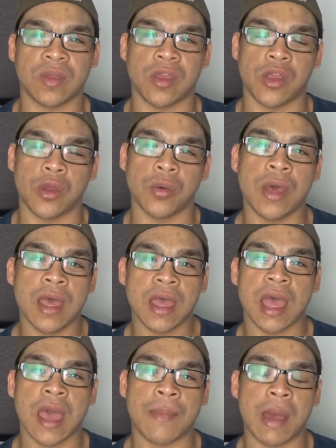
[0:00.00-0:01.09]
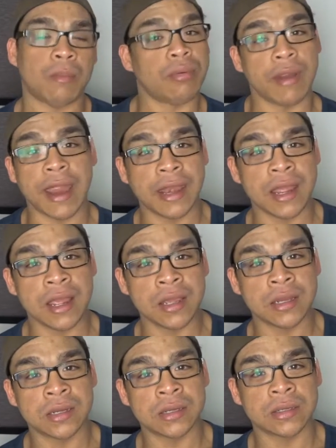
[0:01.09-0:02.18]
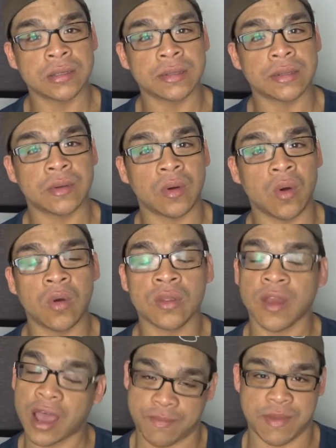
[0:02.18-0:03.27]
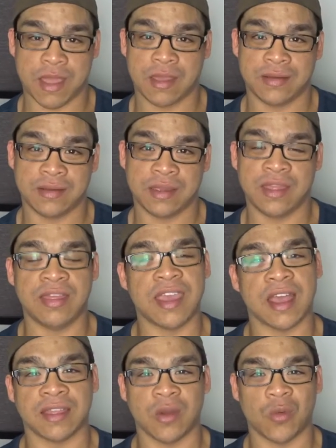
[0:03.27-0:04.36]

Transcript: to you about branding or typing in the acting